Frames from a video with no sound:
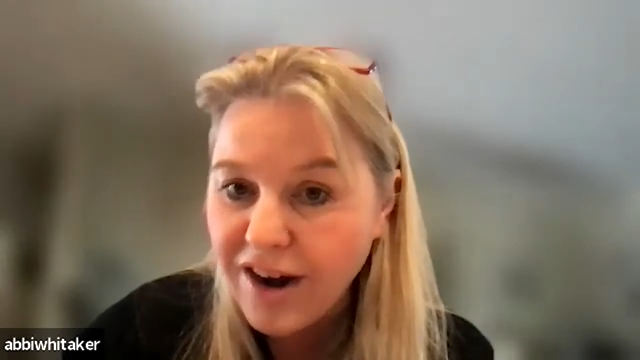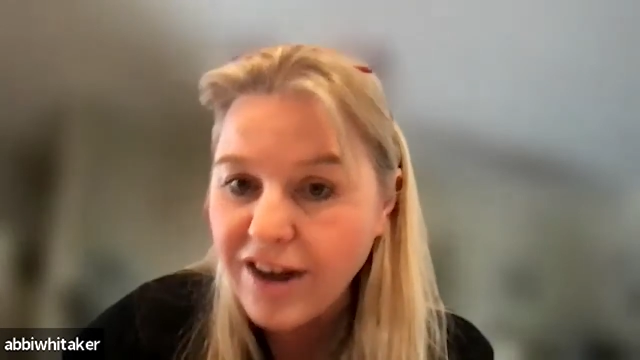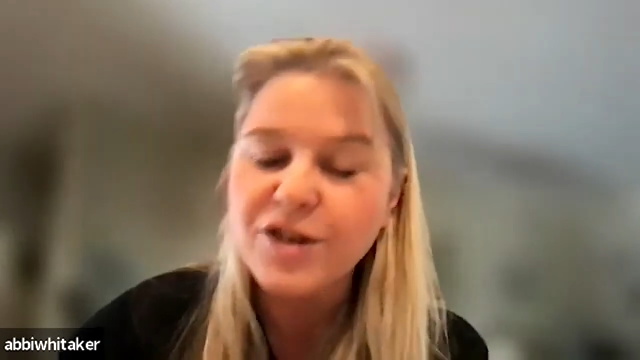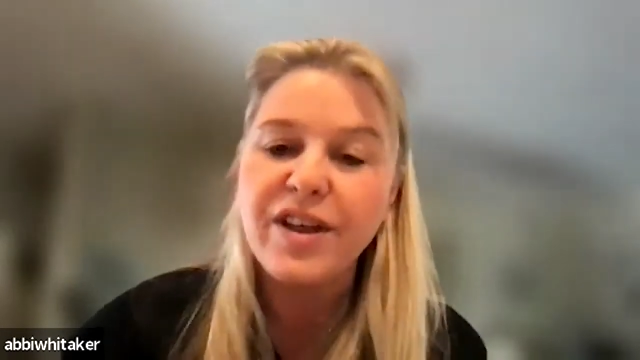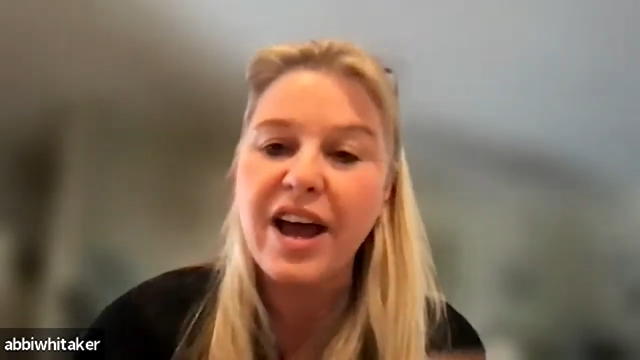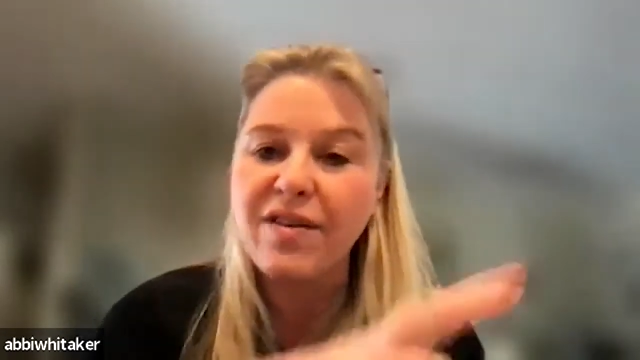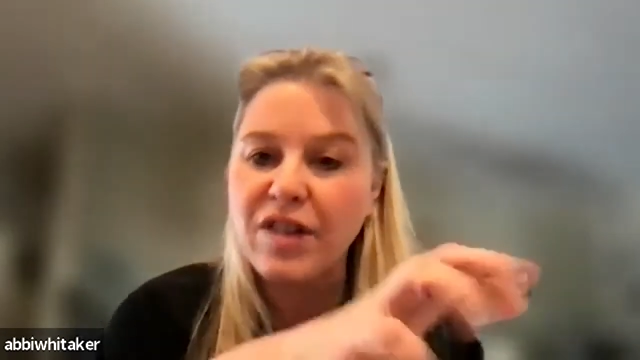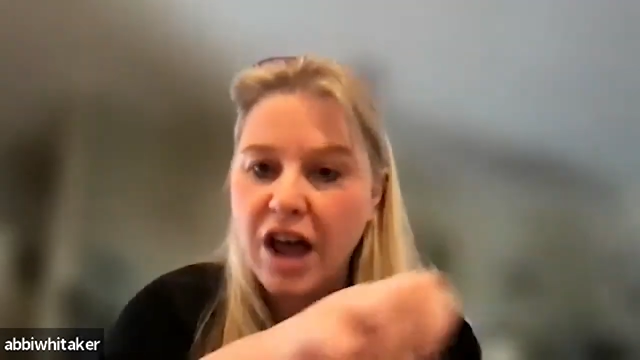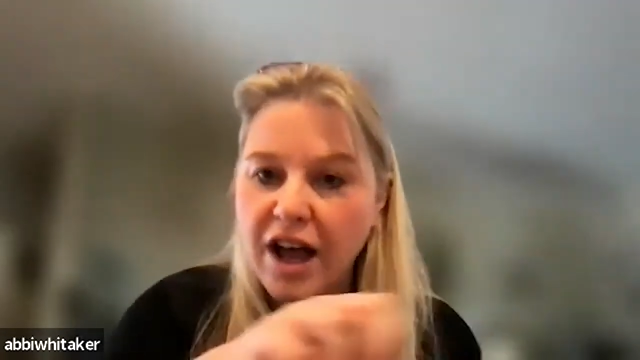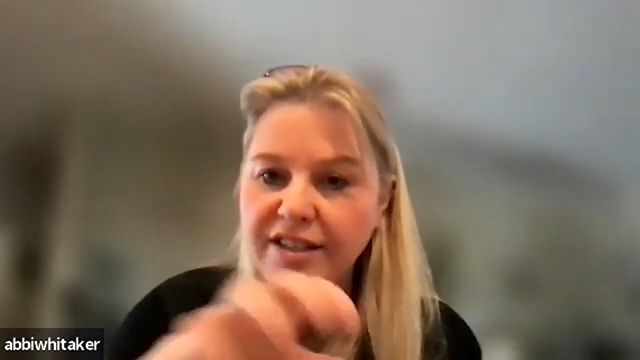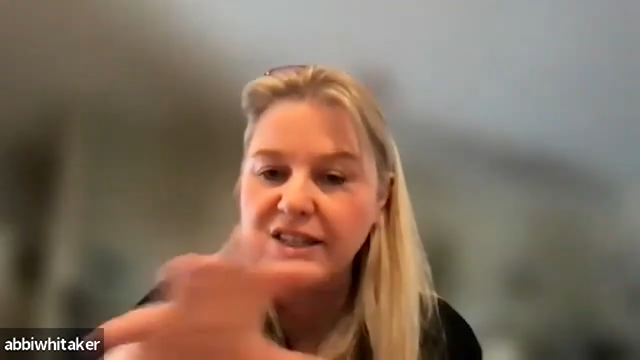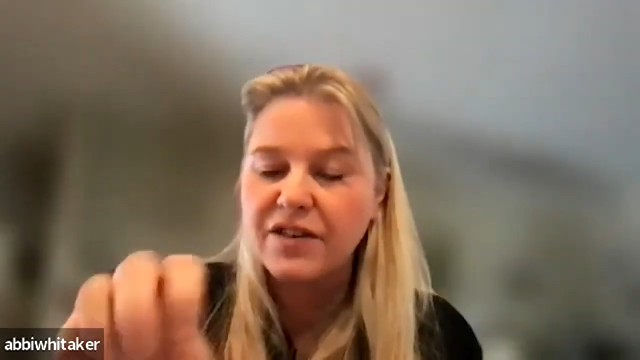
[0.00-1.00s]
So they have
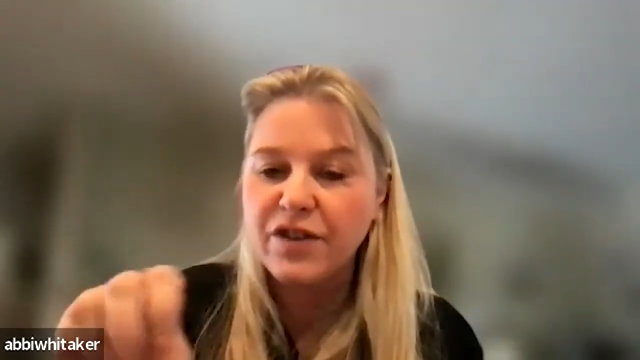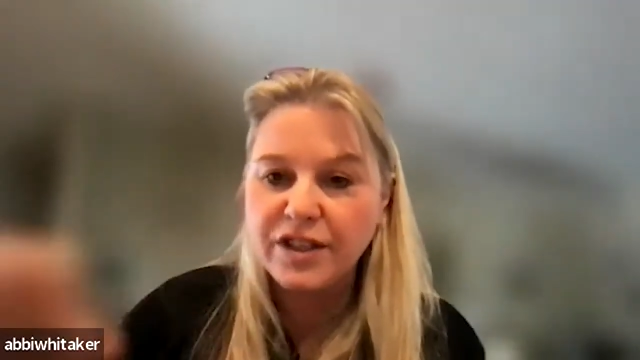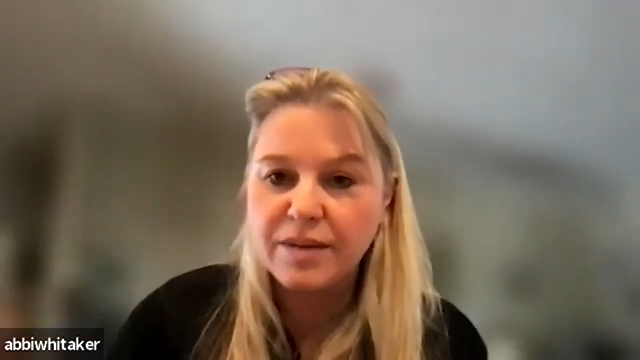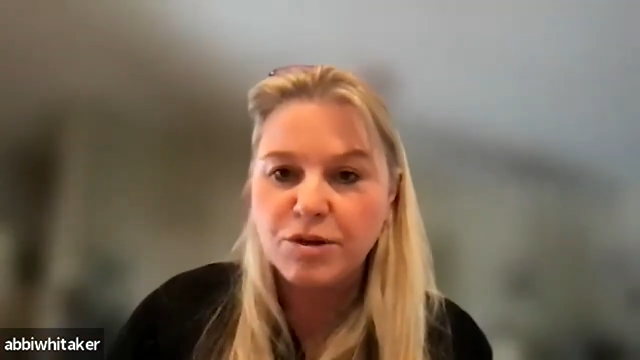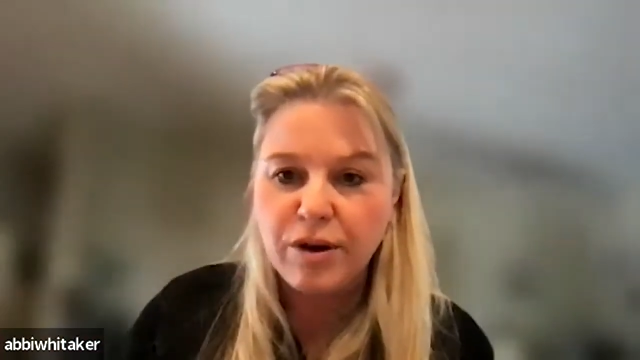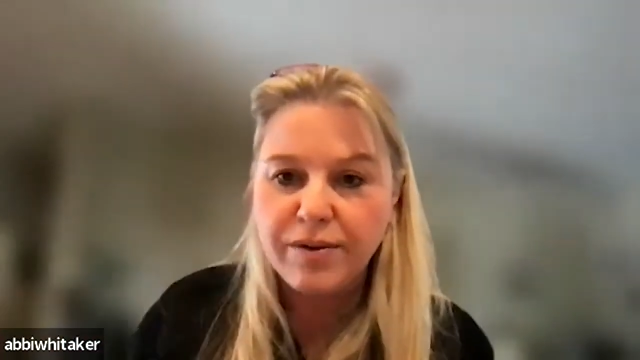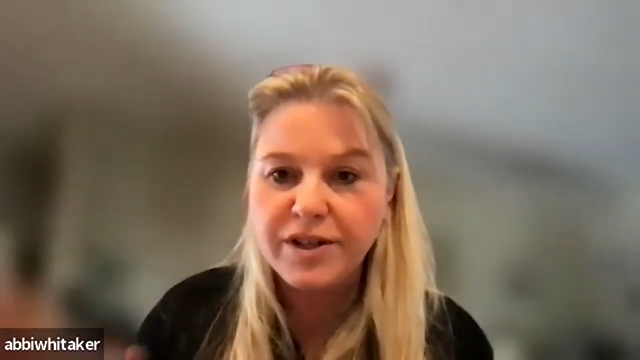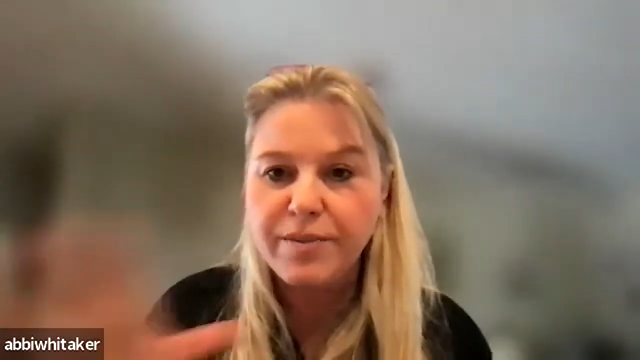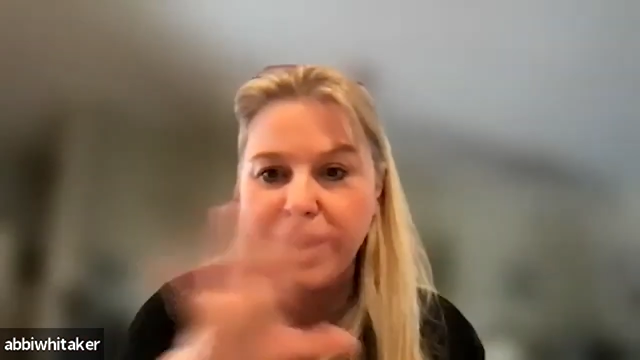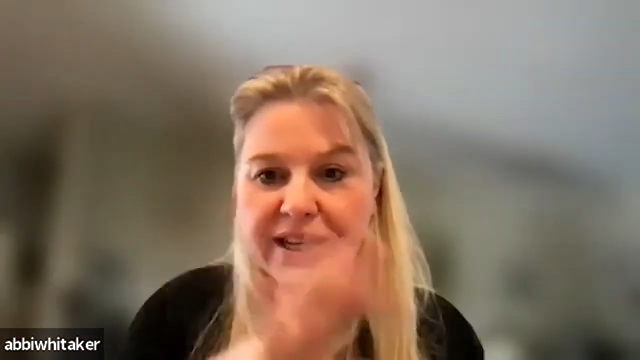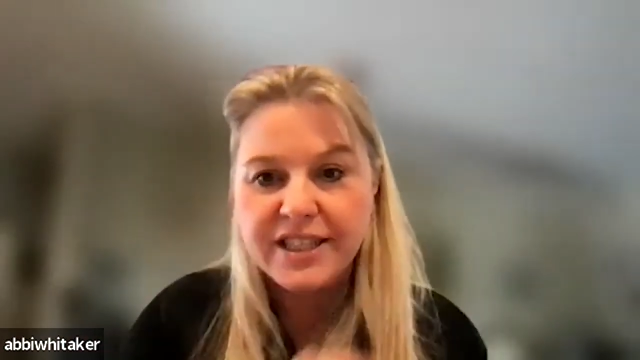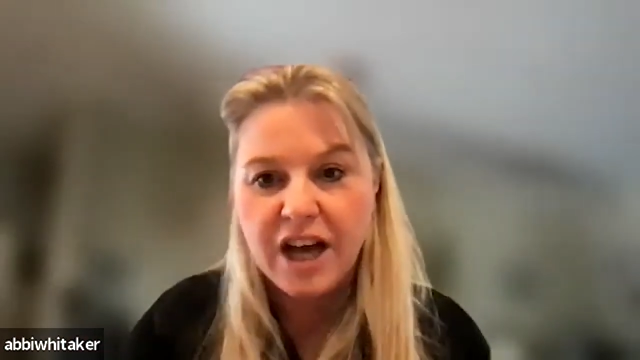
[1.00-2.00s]
lots of different
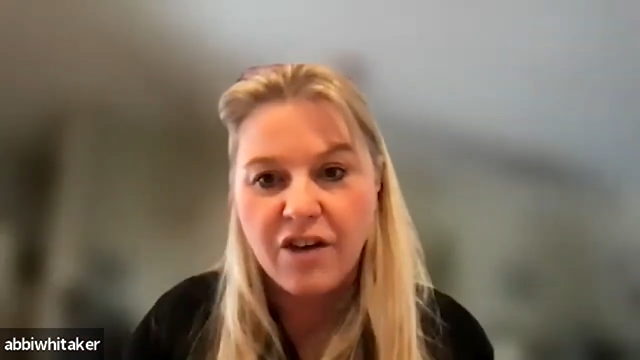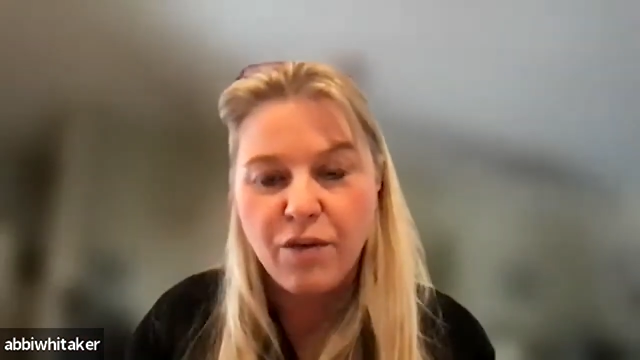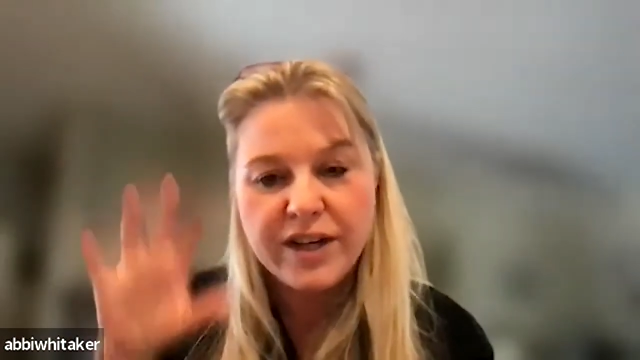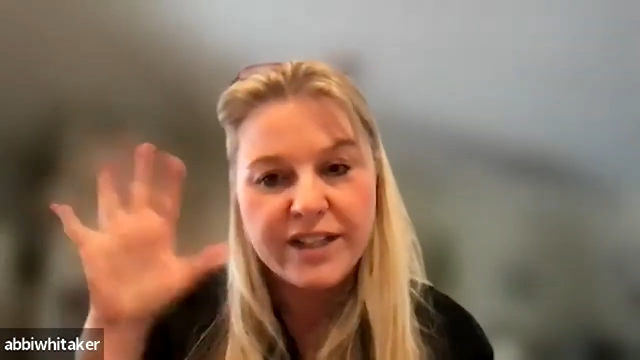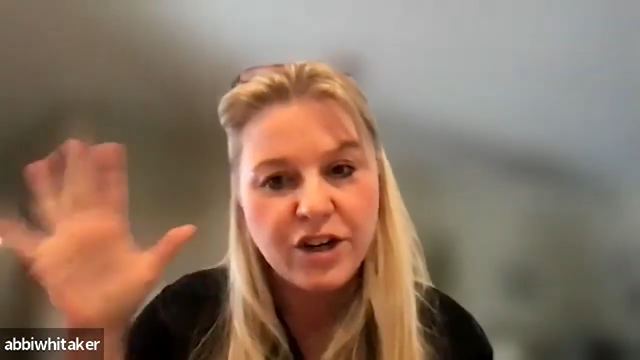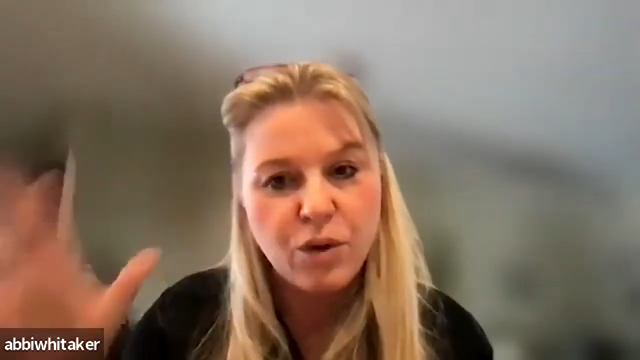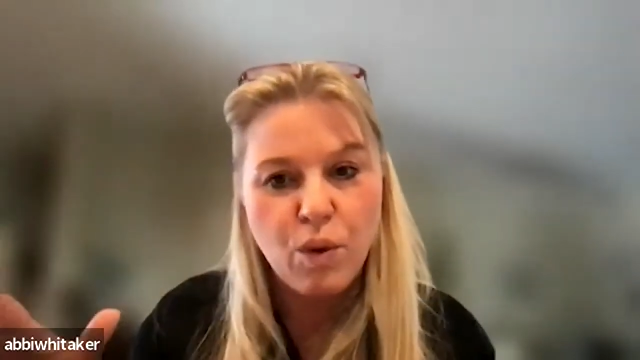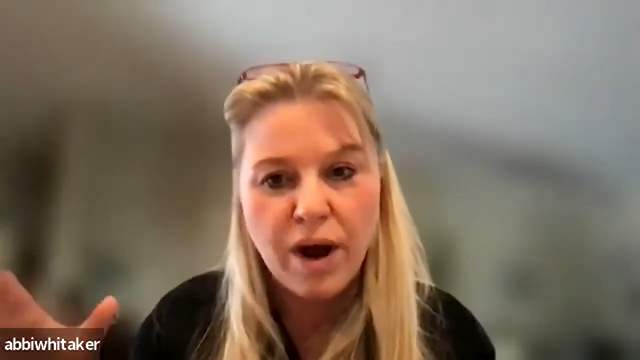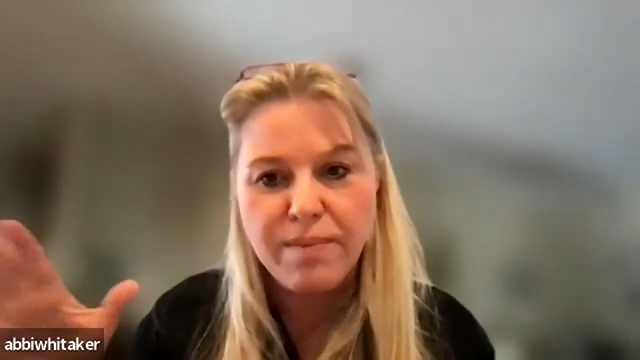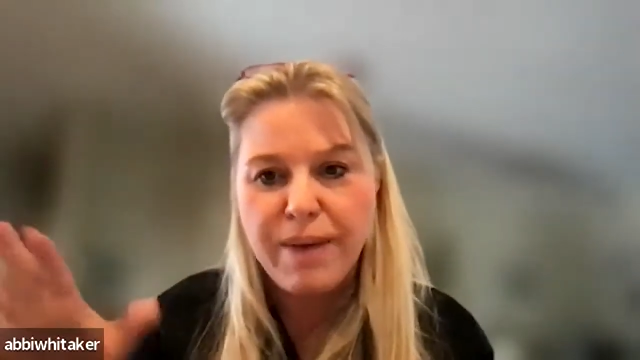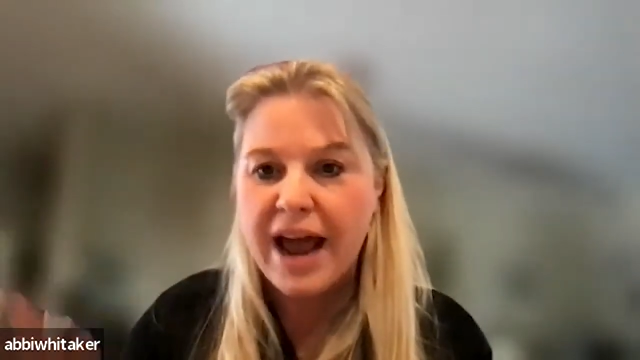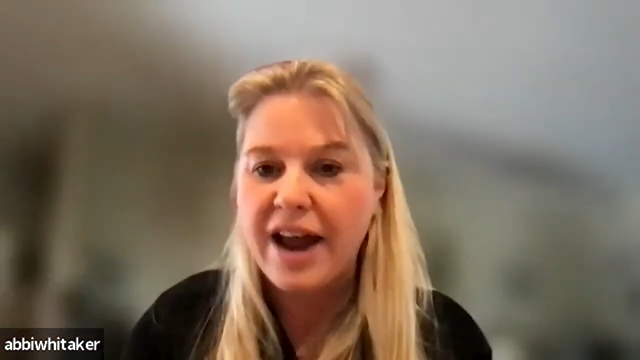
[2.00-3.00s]
subscription-based softwares under one
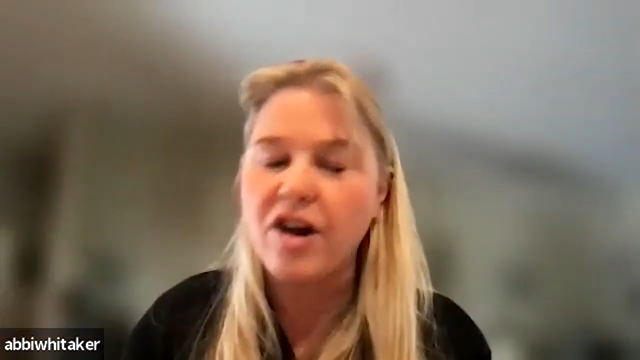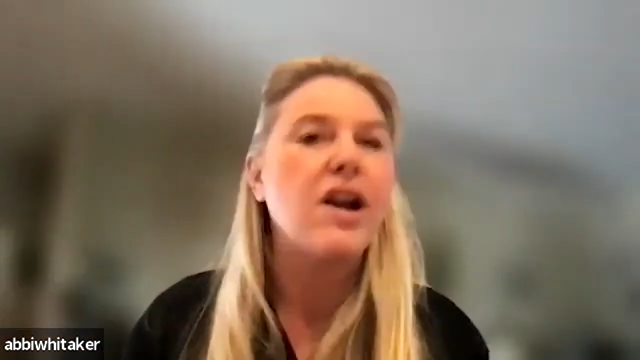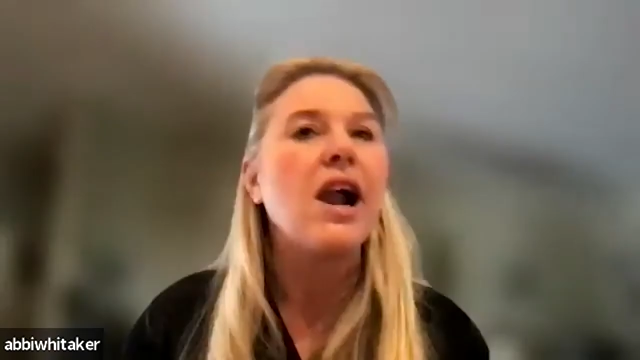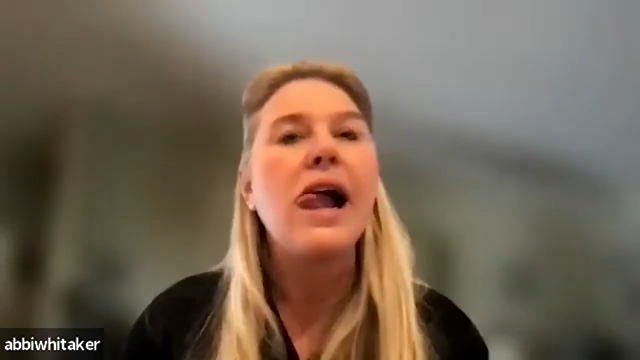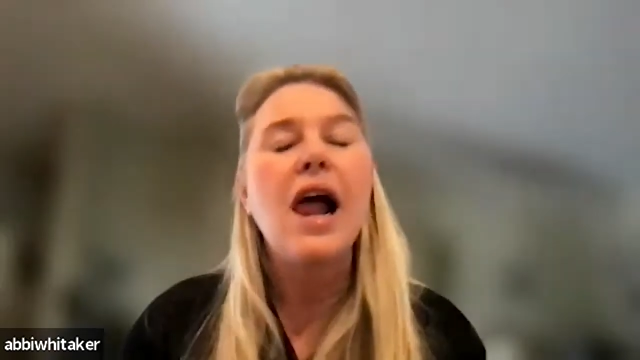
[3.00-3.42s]
banner.